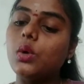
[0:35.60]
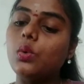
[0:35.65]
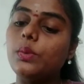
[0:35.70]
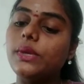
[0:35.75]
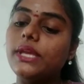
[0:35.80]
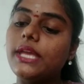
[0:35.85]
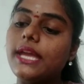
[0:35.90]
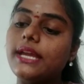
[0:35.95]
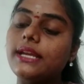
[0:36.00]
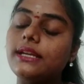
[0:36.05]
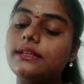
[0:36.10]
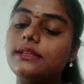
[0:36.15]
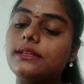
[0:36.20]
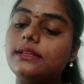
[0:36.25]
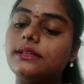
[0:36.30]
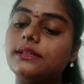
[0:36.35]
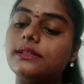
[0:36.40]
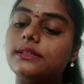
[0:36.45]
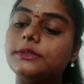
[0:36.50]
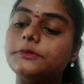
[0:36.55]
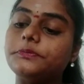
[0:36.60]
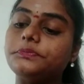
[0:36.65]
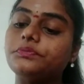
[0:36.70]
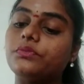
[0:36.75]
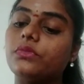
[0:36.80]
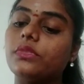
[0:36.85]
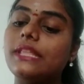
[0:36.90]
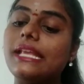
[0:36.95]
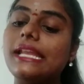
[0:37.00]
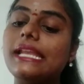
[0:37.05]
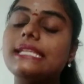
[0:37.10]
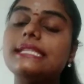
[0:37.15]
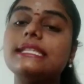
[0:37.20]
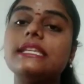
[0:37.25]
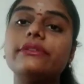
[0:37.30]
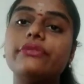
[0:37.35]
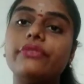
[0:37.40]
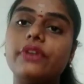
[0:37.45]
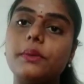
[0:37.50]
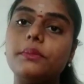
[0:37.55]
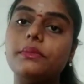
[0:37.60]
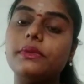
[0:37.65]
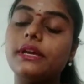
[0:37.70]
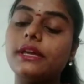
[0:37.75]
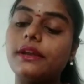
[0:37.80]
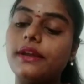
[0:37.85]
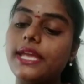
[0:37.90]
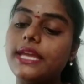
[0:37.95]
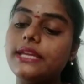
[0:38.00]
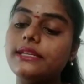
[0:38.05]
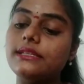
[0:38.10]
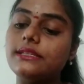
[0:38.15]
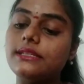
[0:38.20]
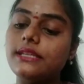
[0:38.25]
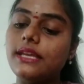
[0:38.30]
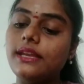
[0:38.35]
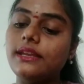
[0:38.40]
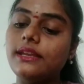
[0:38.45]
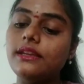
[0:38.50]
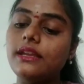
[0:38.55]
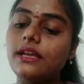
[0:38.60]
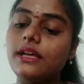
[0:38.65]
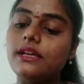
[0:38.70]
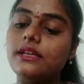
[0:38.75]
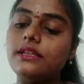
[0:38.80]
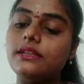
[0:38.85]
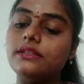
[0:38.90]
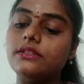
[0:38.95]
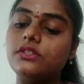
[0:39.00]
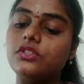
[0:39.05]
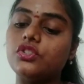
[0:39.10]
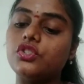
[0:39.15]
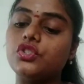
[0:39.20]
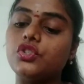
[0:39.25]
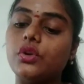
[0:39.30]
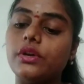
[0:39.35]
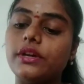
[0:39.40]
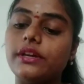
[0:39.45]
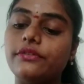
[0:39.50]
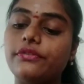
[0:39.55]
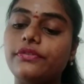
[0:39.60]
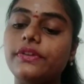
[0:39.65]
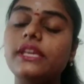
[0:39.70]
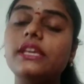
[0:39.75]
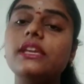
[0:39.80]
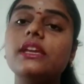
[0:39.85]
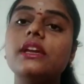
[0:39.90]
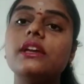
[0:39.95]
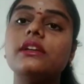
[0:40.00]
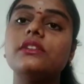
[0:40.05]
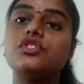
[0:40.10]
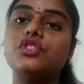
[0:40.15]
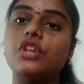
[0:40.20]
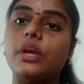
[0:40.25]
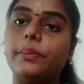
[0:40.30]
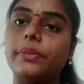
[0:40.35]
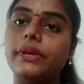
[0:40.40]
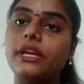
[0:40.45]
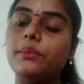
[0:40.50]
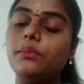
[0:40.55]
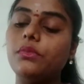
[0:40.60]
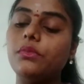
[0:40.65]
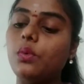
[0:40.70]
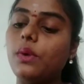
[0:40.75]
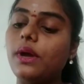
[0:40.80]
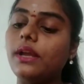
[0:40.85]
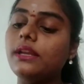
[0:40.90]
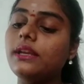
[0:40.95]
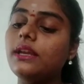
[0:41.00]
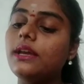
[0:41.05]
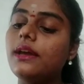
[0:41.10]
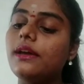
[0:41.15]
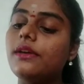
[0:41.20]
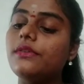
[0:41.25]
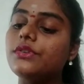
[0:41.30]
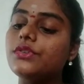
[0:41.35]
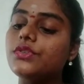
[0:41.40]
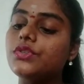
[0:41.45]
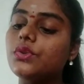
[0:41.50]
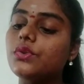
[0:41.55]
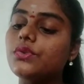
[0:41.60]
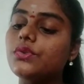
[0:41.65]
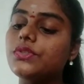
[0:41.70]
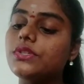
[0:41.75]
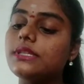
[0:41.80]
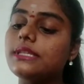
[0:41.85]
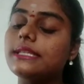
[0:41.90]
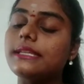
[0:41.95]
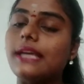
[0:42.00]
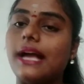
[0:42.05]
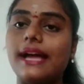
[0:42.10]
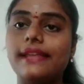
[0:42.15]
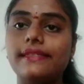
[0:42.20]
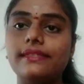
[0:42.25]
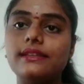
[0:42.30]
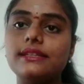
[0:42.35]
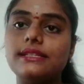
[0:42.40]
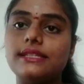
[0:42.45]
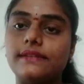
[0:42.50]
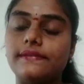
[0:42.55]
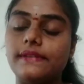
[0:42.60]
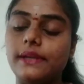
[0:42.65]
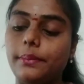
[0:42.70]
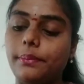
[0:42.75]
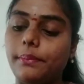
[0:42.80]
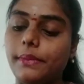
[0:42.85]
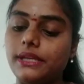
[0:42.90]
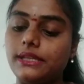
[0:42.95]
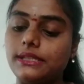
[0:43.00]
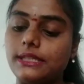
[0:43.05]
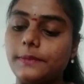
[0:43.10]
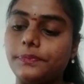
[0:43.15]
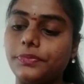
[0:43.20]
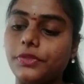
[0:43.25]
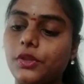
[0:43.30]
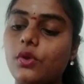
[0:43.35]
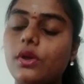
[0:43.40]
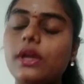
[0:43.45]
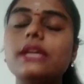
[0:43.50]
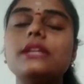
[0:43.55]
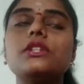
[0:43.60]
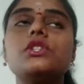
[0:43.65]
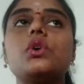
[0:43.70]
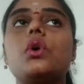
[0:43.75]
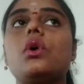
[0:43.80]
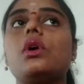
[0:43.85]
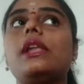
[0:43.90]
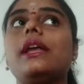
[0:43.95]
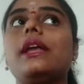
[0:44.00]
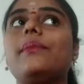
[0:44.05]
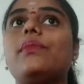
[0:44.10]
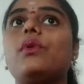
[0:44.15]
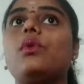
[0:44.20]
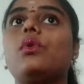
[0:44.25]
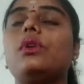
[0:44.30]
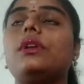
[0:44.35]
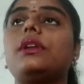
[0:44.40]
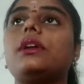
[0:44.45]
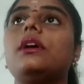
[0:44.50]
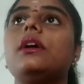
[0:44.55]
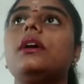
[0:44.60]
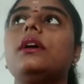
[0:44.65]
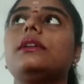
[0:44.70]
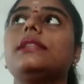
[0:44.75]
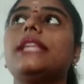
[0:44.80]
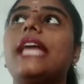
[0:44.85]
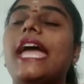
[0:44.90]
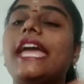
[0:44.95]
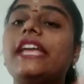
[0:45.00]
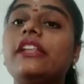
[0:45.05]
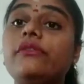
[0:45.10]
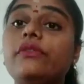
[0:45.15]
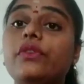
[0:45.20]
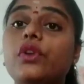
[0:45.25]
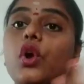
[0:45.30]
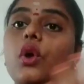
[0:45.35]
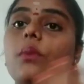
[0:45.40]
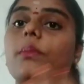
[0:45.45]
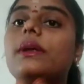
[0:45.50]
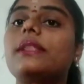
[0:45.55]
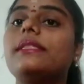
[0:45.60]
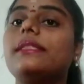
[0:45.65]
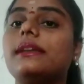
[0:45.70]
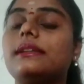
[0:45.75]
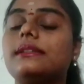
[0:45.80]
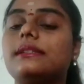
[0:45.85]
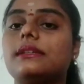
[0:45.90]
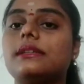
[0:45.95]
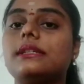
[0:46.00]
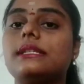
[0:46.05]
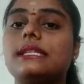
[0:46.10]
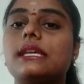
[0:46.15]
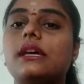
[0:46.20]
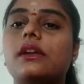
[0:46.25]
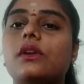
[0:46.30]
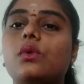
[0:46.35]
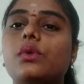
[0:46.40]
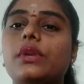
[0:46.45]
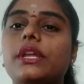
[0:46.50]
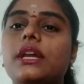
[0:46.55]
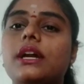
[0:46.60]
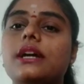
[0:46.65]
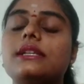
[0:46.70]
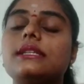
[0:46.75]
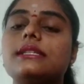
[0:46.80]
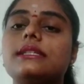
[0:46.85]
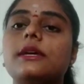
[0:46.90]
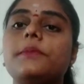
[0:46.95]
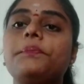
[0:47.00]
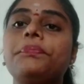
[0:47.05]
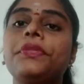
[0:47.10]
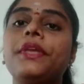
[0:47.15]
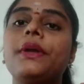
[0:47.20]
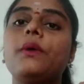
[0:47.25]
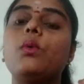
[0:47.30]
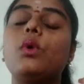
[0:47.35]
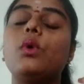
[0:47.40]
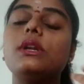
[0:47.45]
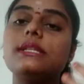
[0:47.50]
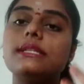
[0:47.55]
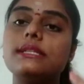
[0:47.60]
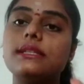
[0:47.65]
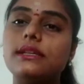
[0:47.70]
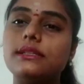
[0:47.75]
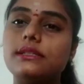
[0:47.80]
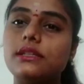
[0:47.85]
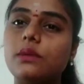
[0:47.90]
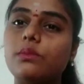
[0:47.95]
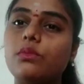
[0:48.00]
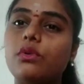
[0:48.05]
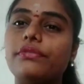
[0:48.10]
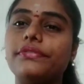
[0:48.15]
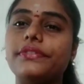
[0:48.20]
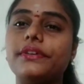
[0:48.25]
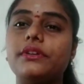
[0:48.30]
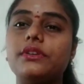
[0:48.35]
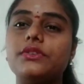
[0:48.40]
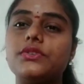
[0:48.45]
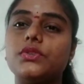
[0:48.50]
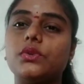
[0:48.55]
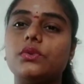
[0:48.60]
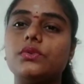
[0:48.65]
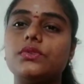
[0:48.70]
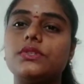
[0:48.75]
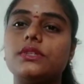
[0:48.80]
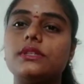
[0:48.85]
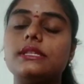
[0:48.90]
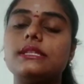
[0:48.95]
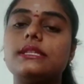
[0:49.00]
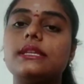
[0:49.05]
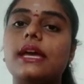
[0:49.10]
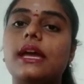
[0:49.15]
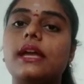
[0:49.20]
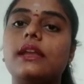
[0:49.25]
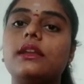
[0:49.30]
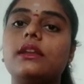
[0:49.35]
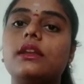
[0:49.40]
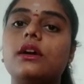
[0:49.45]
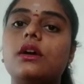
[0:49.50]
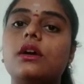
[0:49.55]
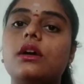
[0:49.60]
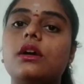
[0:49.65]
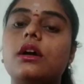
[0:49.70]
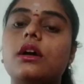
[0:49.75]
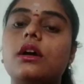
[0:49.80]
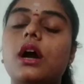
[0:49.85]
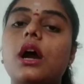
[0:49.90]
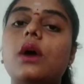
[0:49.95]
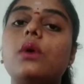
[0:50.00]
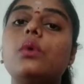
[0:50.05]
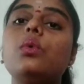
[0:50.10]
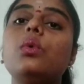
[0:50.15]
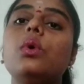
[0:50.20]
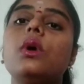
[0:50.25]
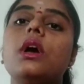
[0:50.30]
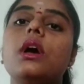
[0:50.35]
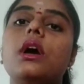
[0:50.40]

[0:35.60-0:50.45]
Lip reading: we get the lesson from grade 10 in geography, chapter number 1, resources and the development. Okay, it's all about the environment that surrounding us. What is the term of the resources, and how